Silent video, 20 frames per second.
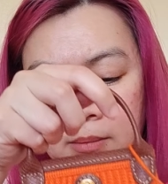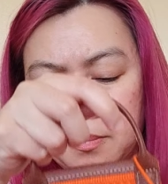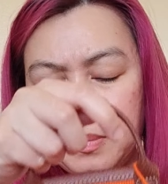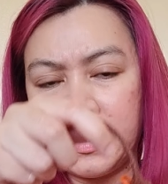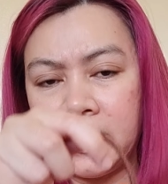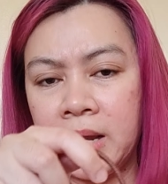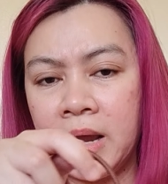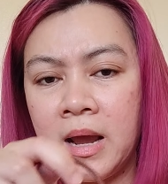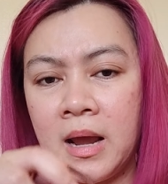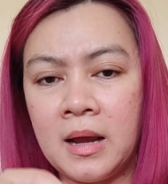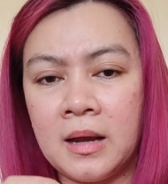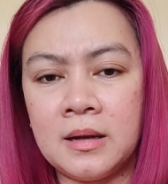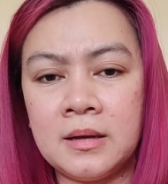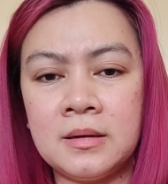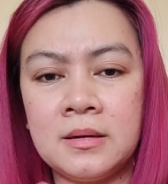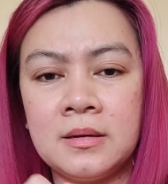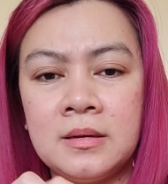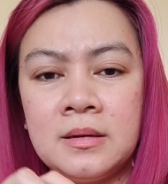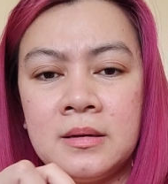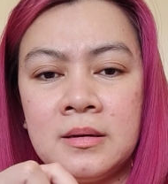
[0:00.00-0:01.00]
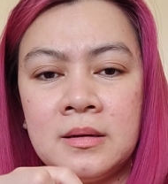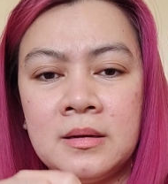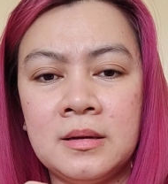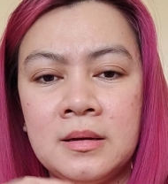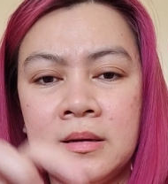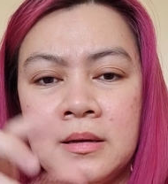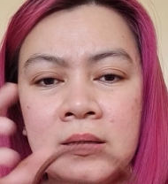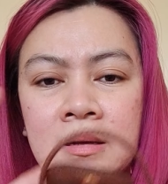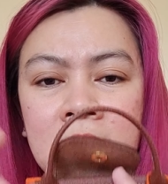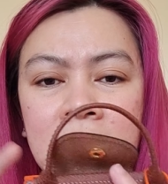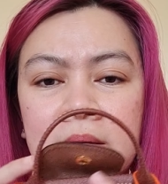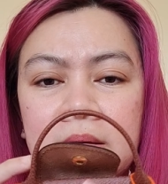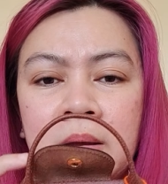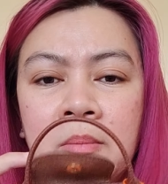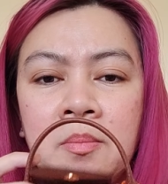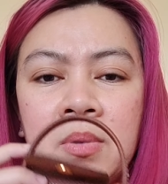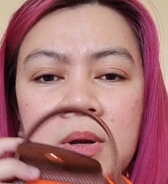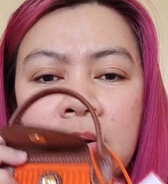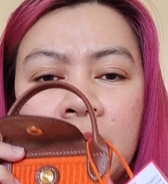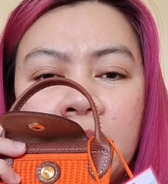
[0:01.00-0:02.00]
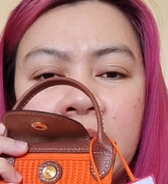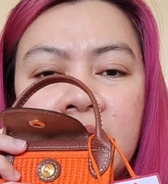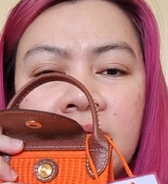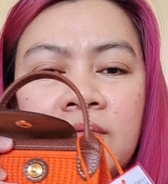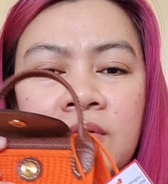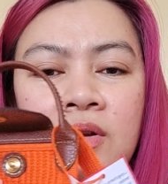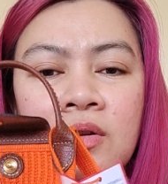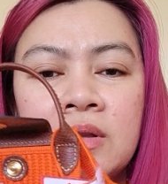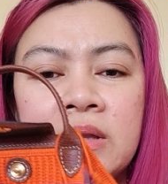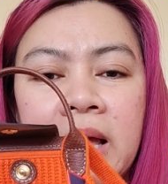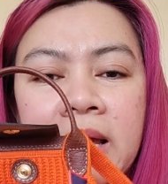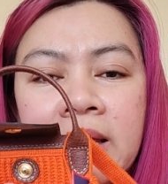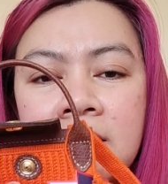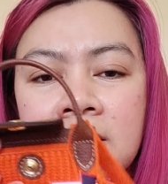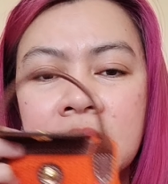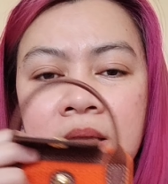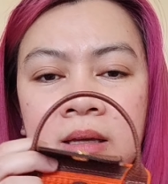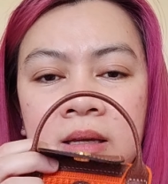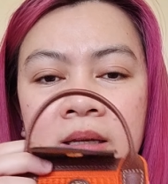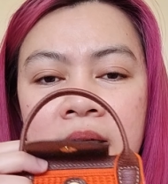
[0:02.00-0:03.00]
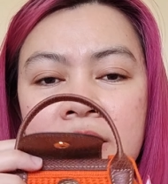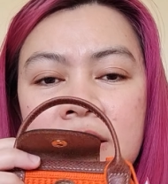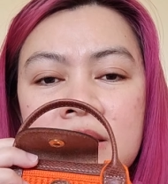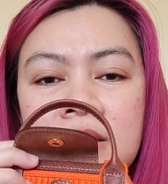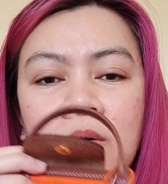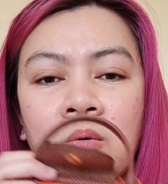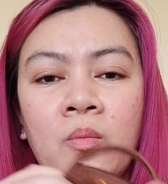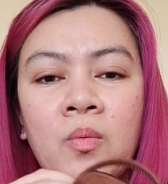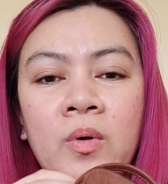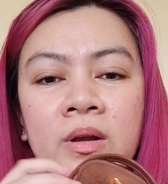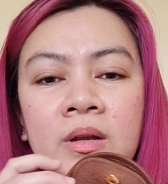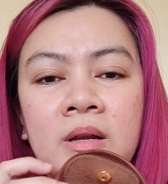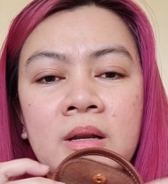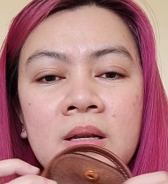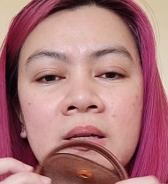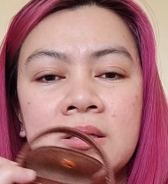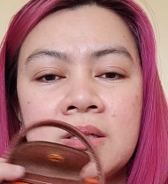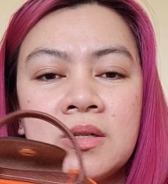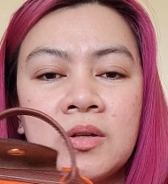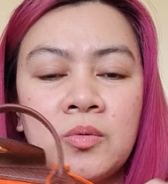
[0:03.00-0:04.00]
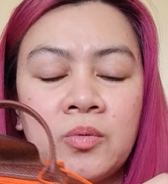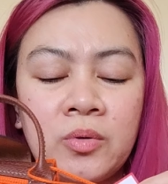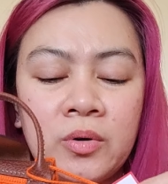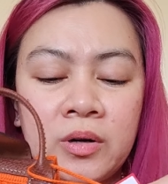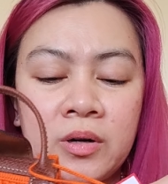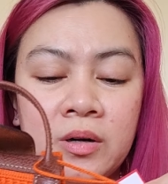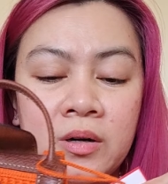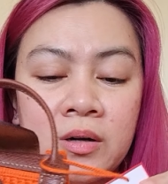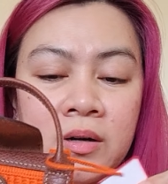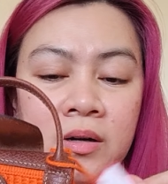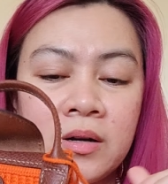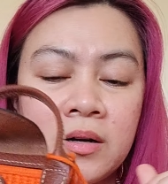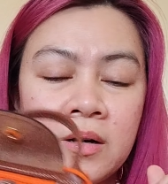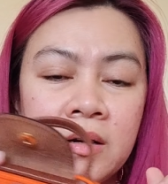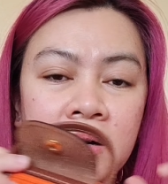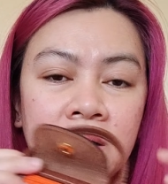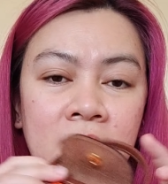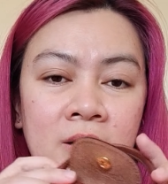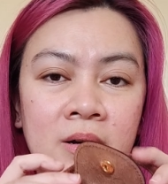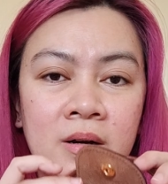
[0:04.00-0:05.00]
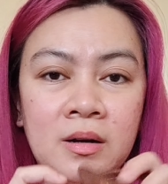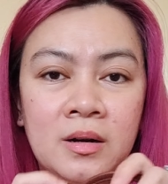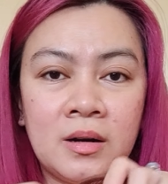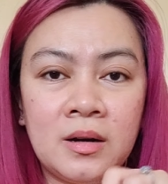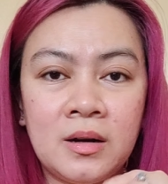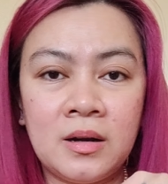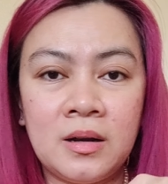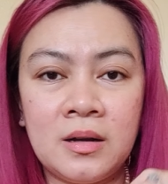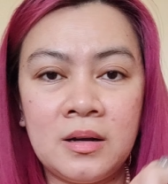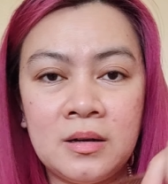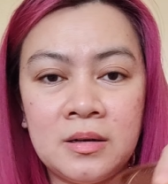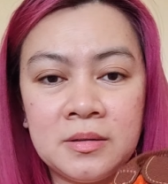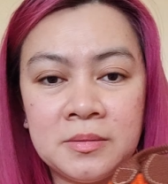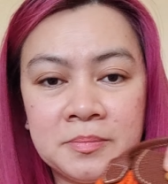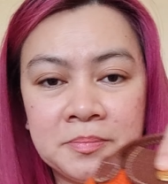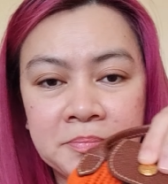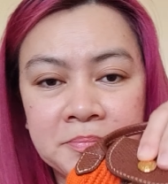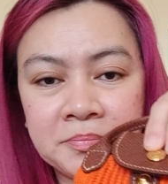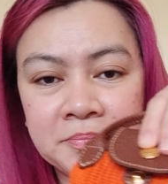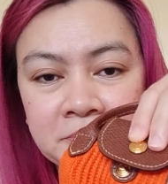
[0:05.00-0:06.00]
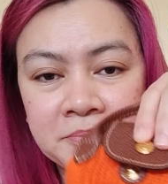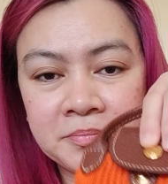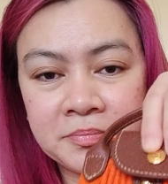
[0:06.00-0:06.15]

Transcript: But yeah, let me know if you like this. What is your um,